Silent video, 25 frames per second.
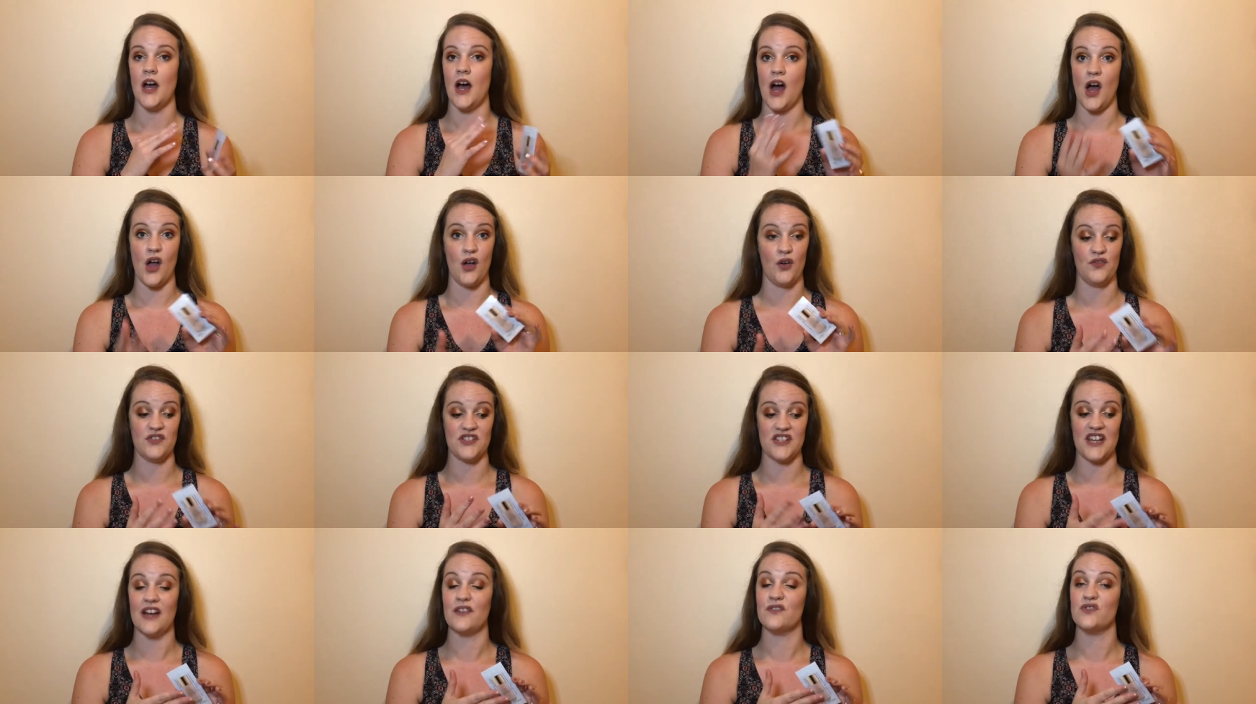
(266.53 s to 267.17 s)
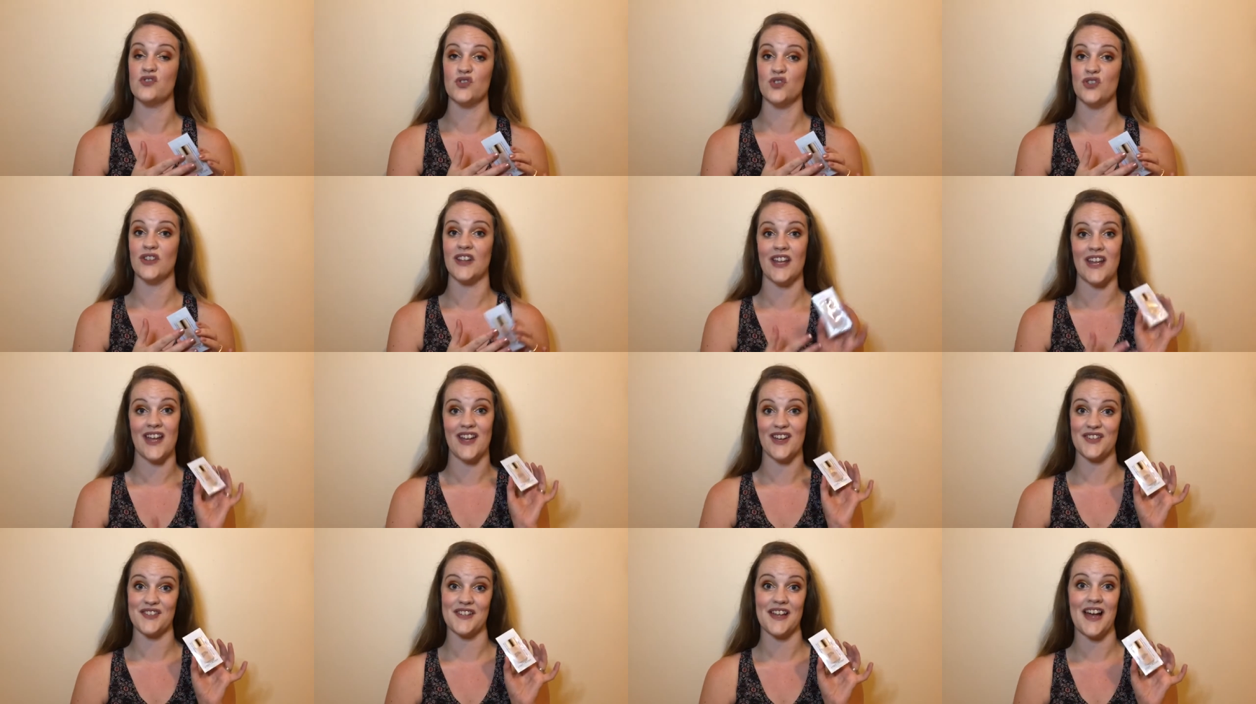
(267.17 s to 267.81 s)
I obviously haven't done that
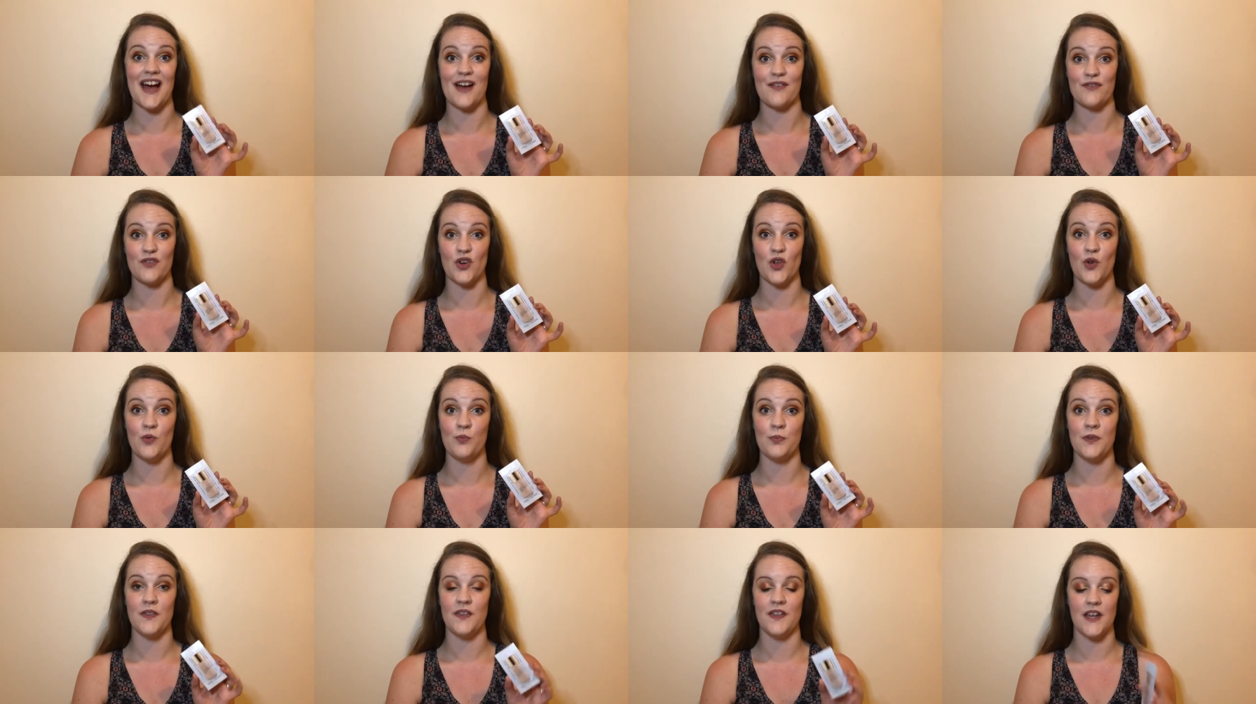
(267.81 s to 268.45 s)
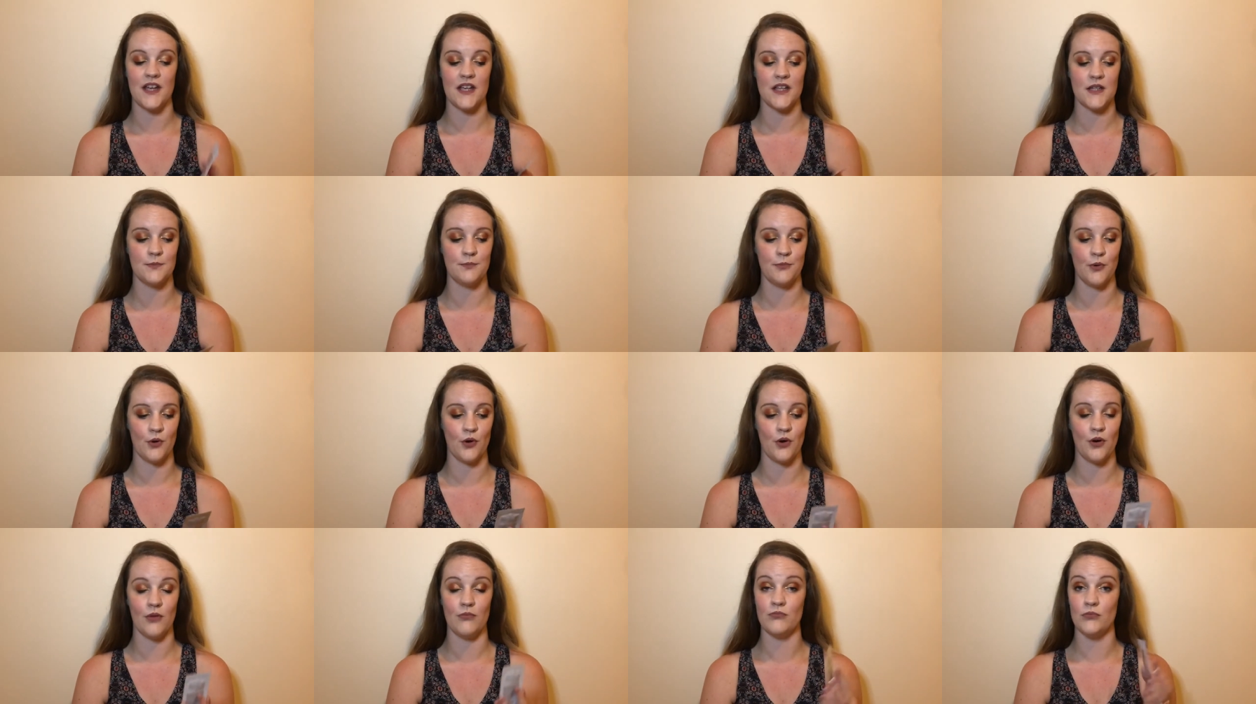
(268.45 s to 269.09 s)
yet because I haven't opened this,
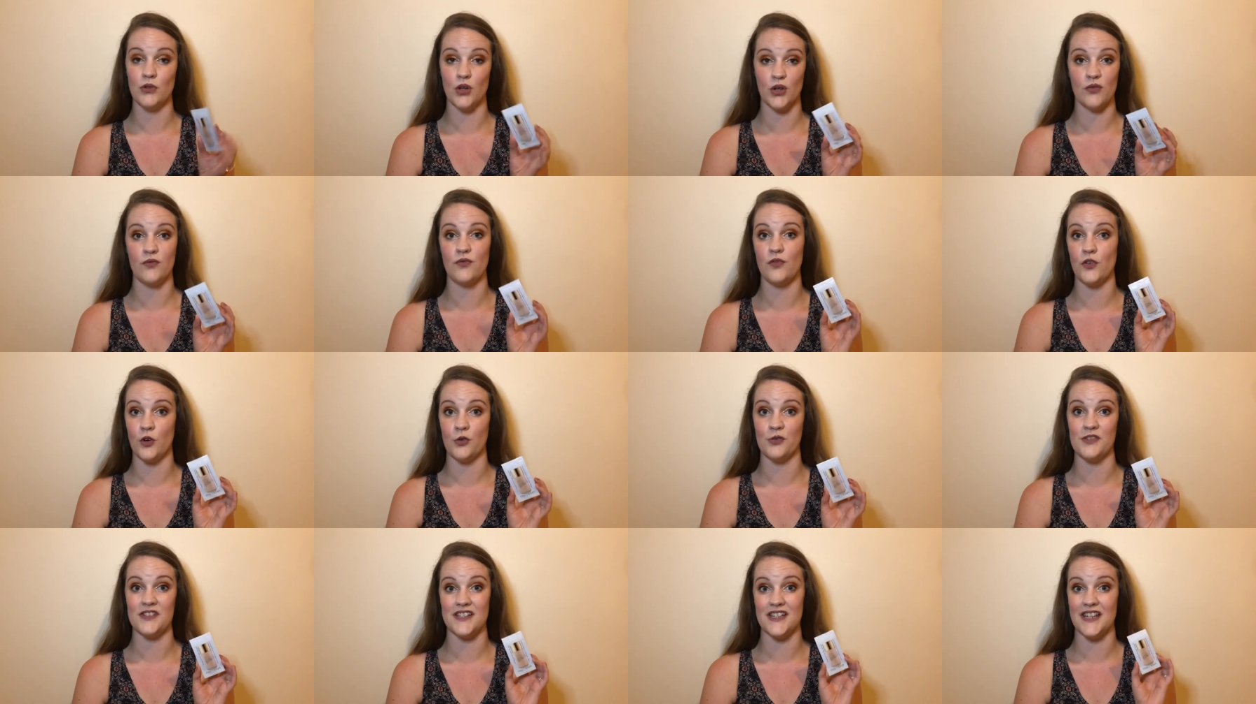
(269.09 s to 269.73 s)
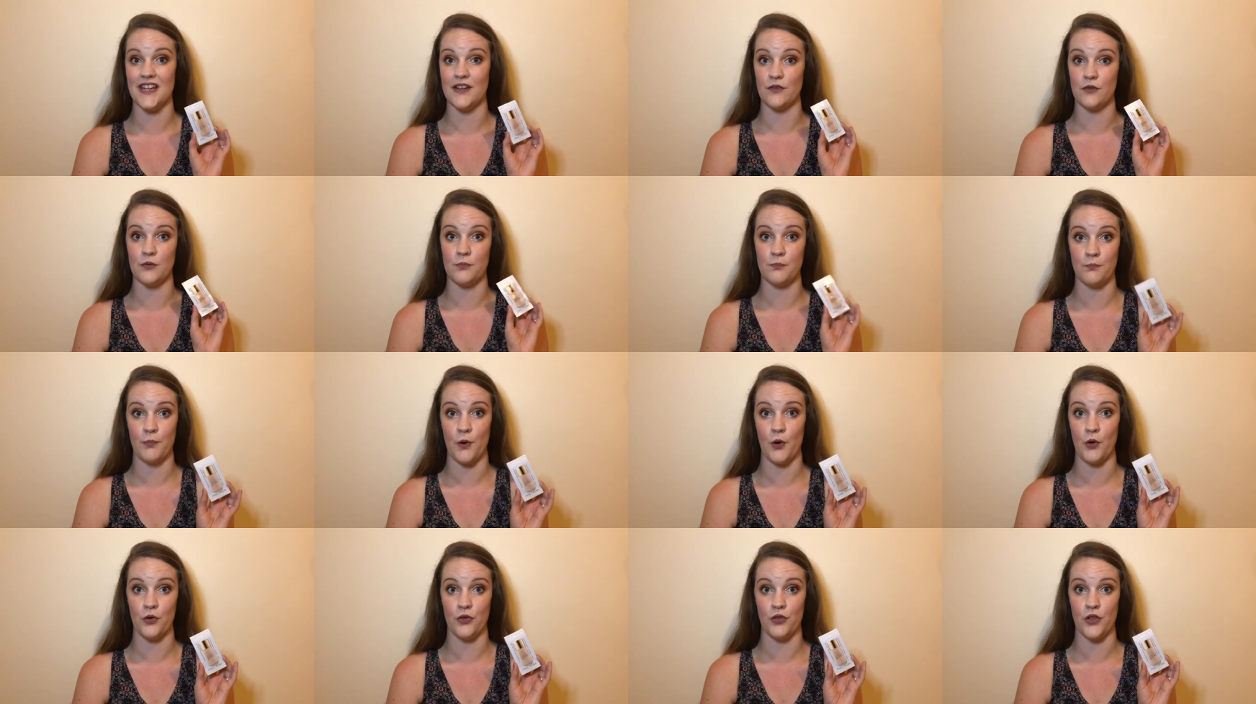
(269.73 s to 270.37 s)
but looking forward to giving
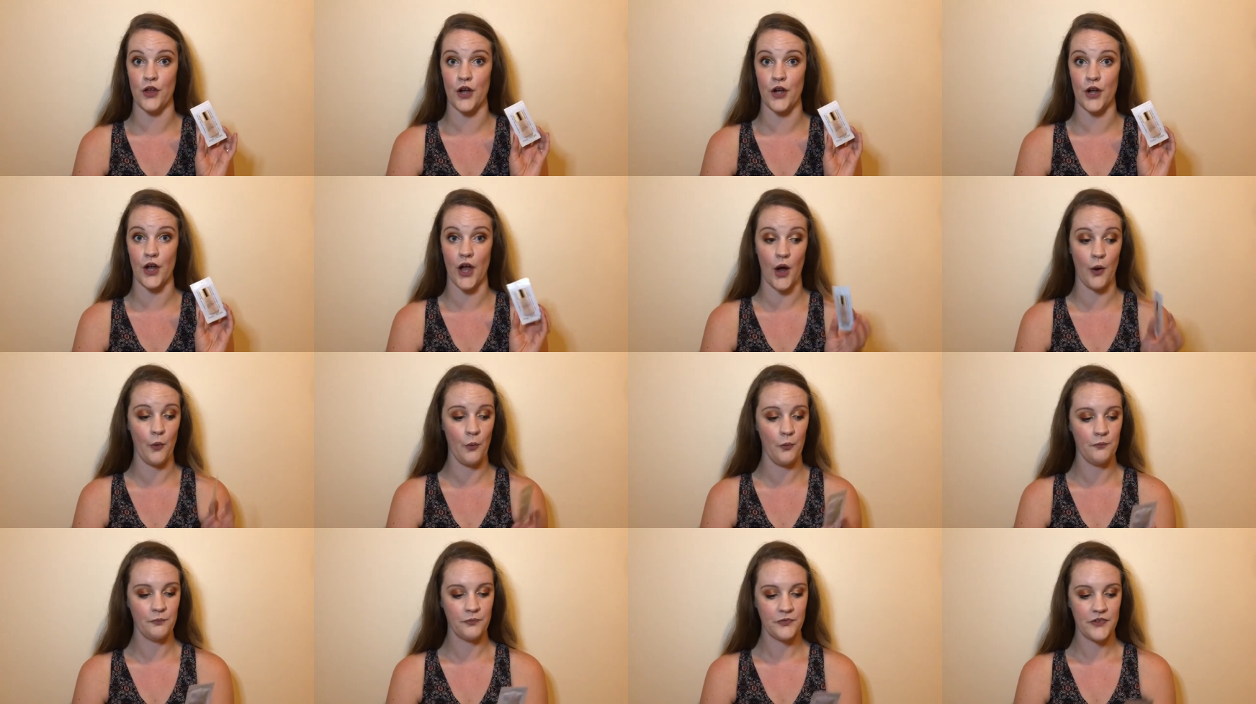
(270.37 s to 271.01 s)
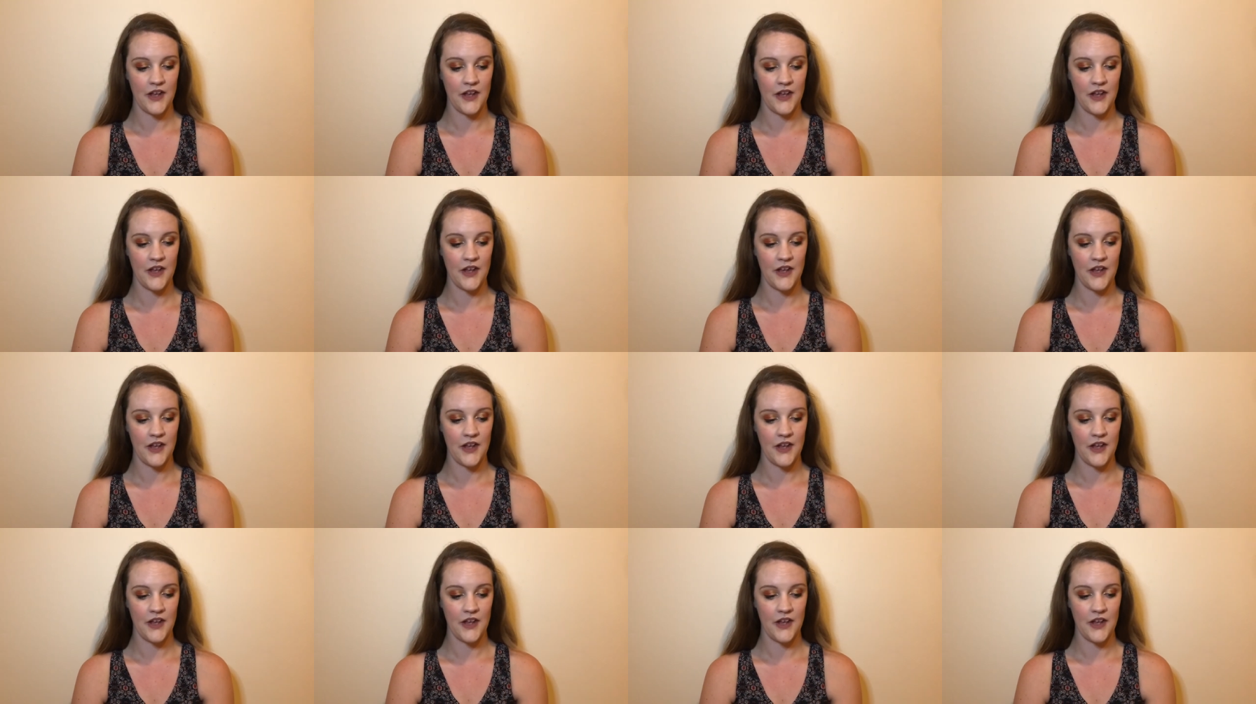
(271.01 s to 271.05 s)
both a go.